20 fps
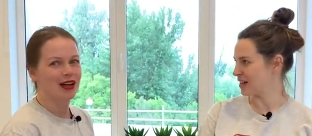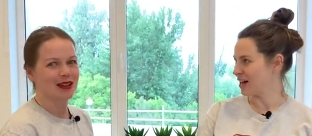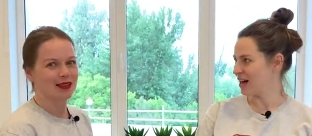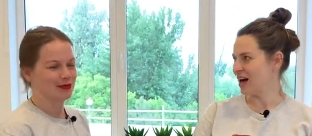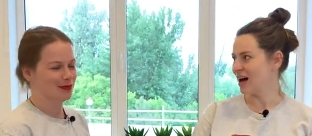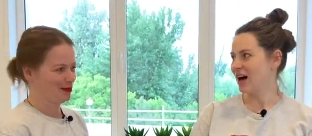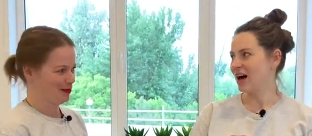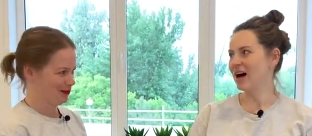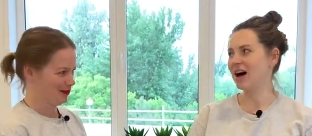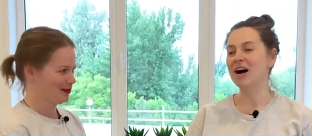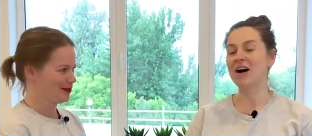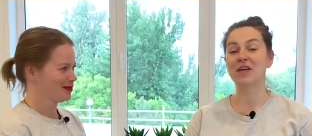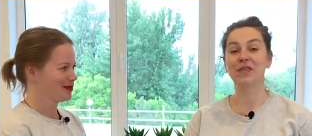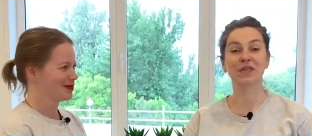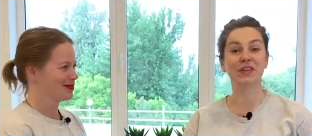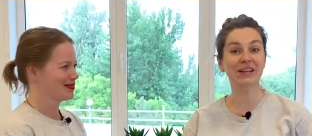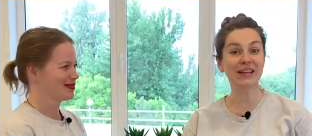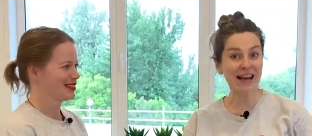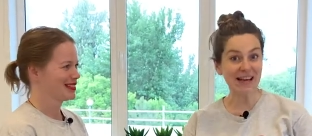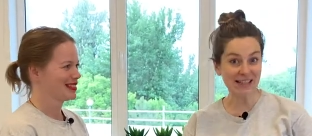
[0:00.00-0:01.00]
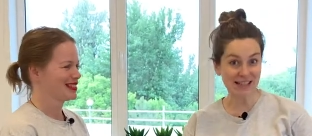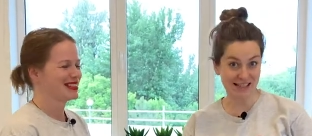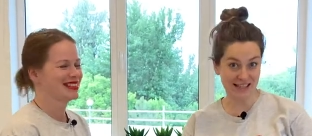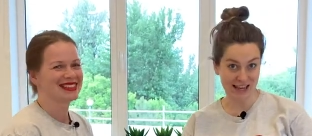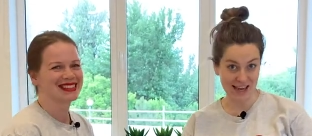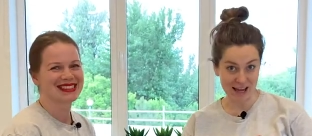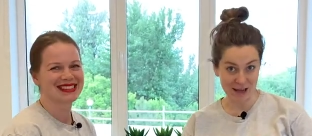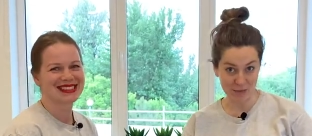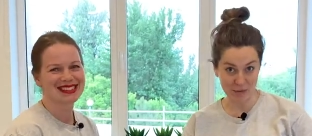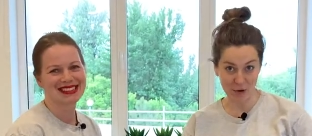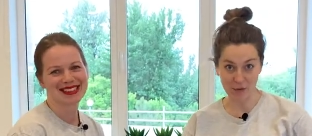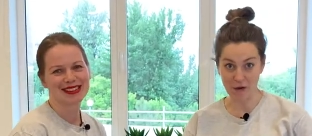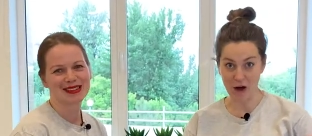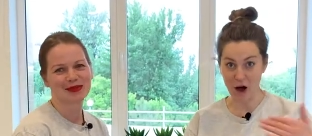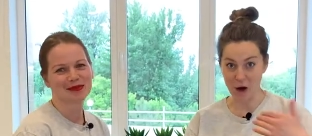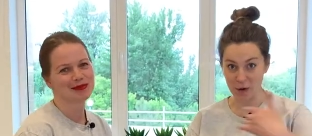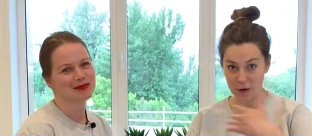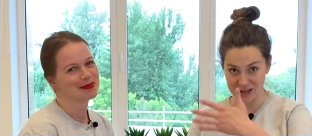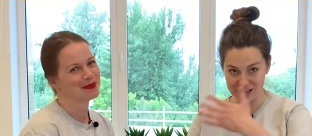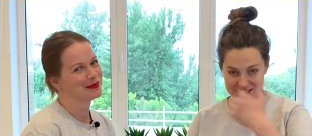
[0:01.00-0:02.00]
Speaker 1: Mm-hmm. Uh, the next game of
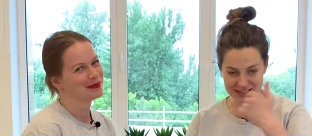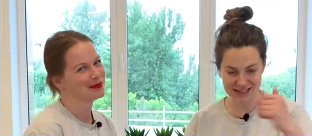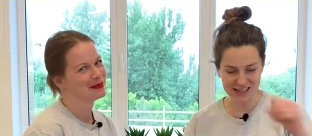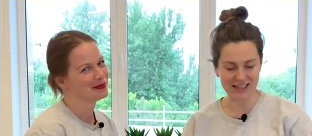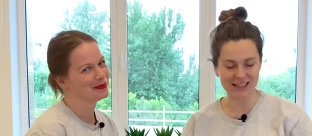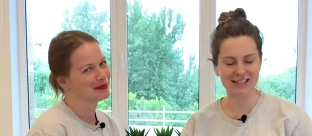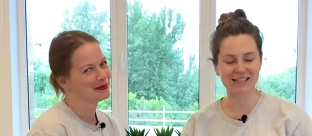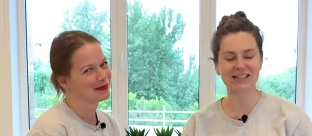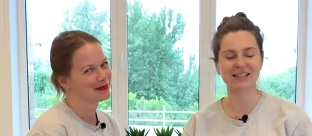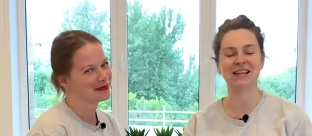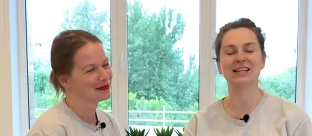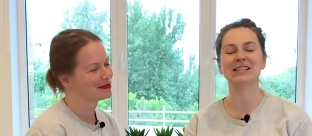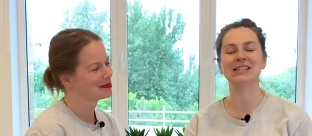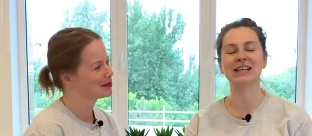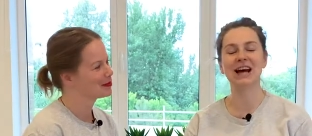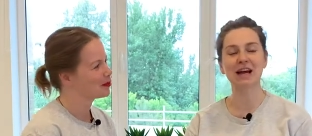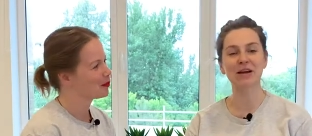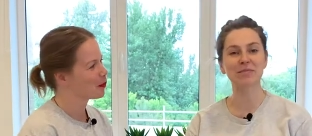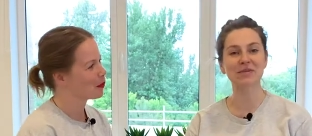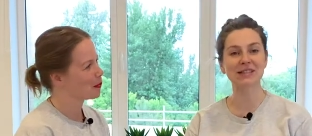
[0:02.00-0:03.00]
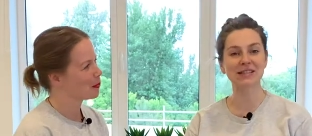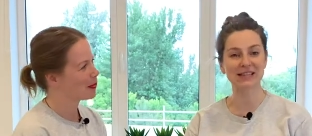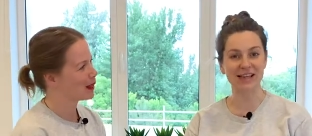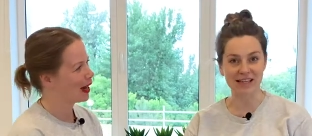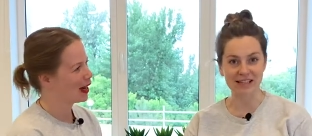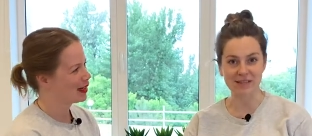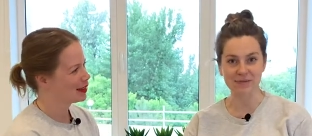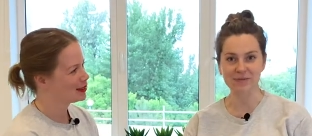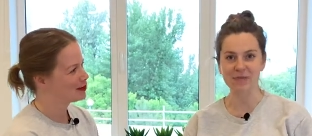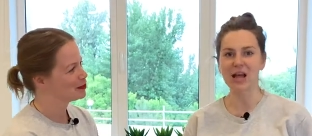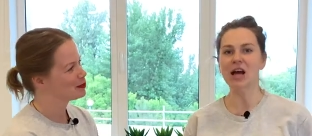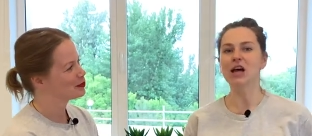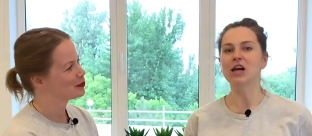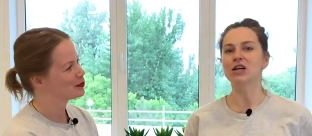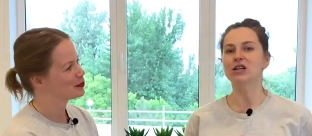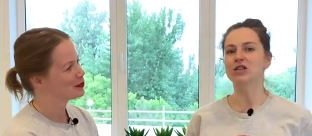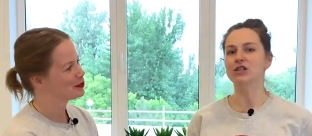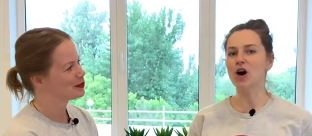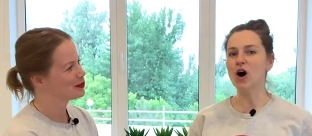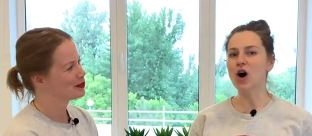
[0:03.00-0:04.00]
ours, it's uh, Simon Says.
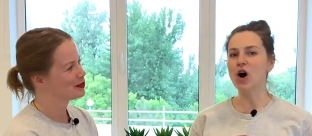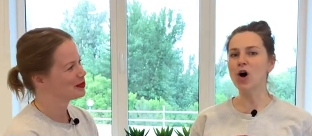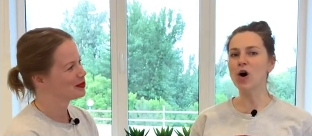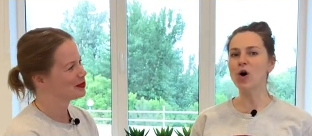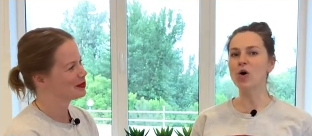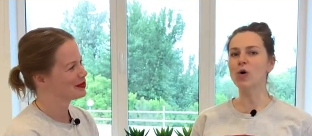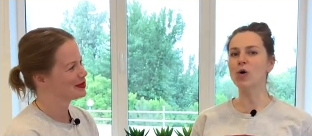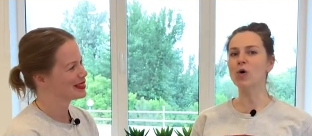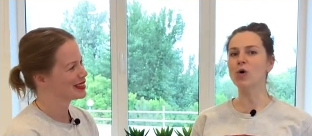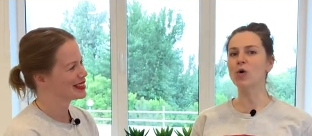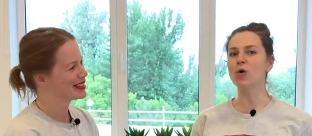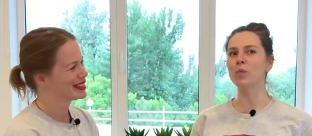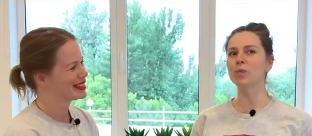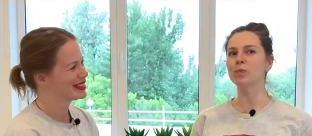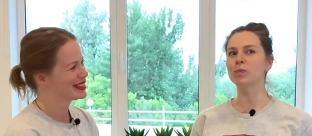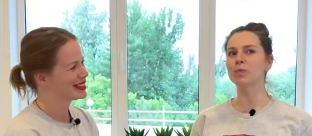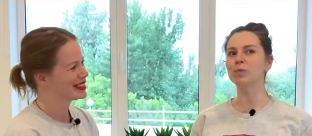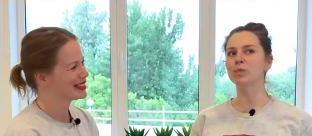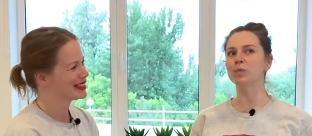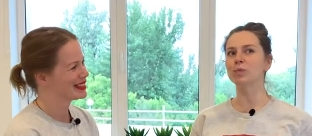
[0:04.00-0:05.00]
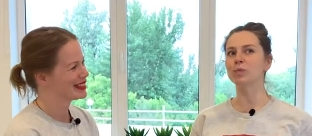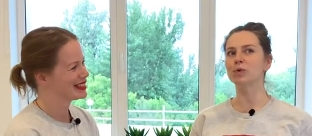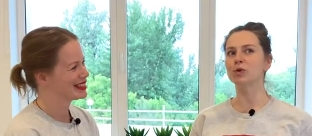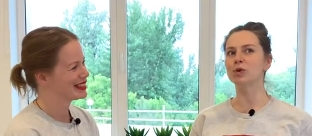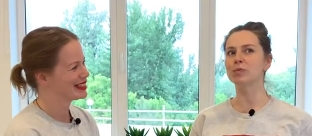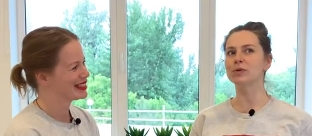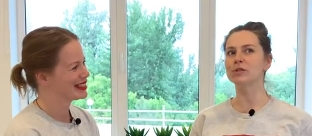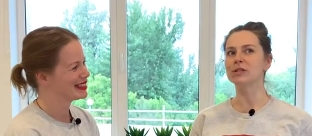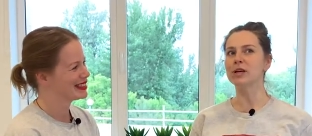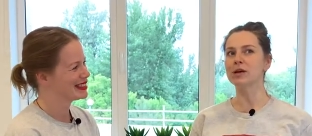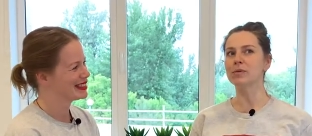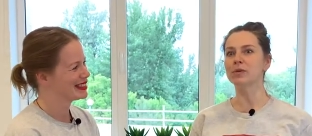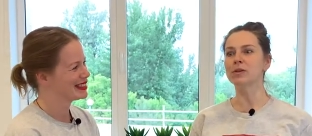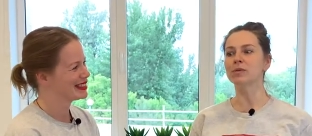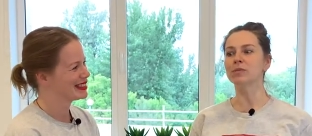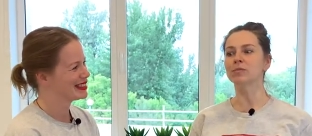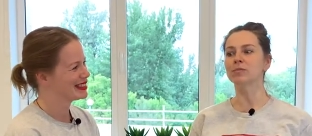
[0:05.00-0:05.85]
So, who will be Simon?